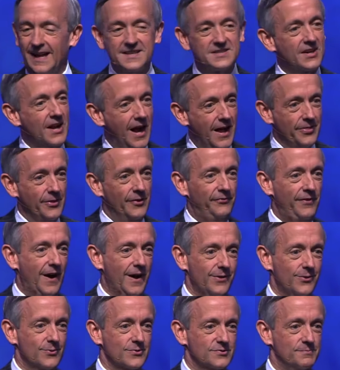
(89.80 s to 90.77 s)
That's God the
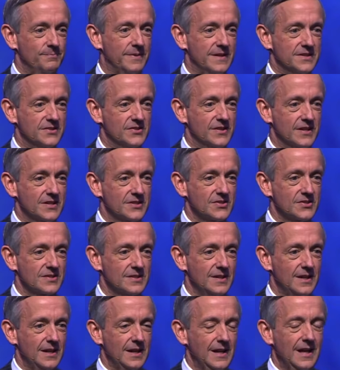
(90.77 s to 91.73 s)
Father's
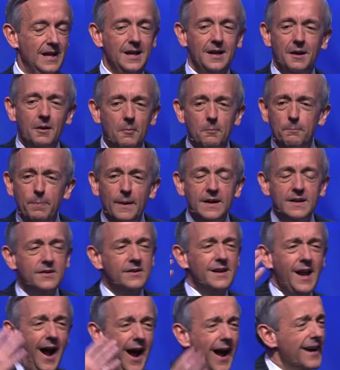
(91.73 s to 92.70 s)
business.
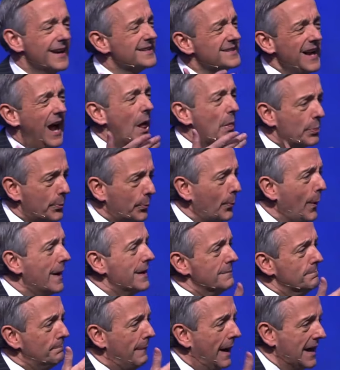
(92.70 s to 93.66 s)
But God is not
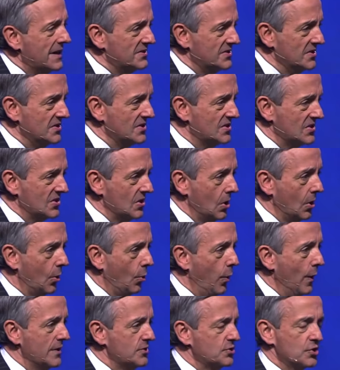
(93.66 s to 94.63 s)
threatened by sincere
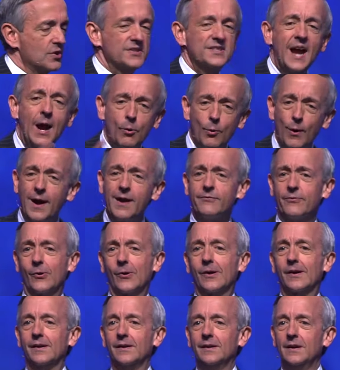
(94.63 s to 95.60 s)
questions.
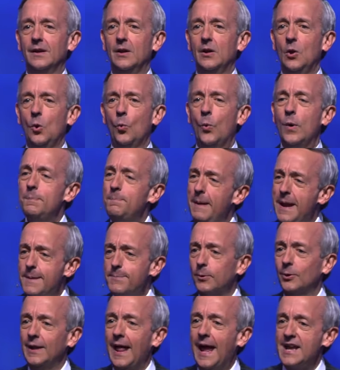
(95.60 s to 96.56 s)
However, when
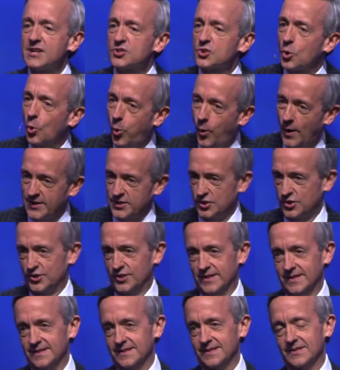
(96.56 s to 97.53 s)
people ask
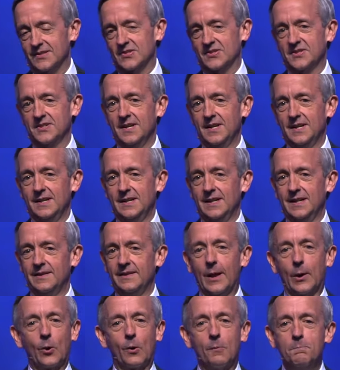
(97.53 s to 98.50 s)
questions
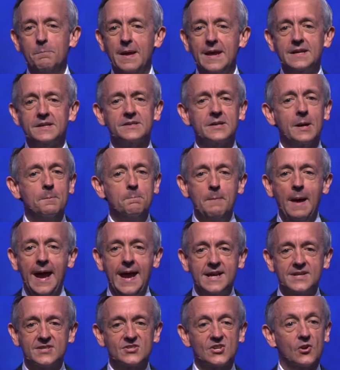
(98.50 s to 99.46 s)
that are meant to
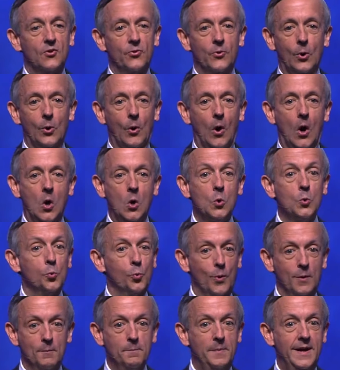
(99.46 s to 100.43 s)
mask their
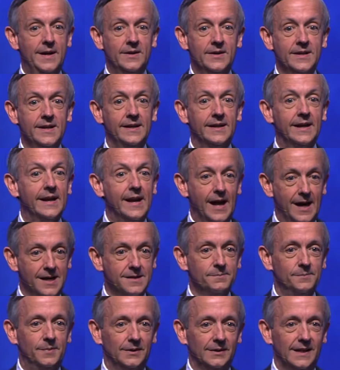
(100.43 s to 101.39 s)
own rebellion and
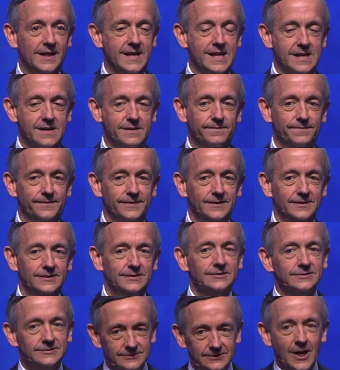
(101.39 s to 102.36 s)
unbelief,
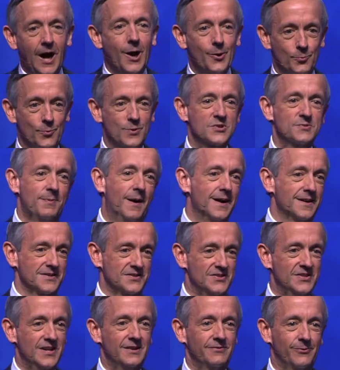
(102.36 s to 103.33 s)
God
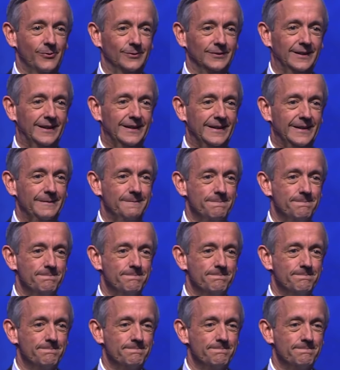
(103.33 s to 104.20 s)
responds differently.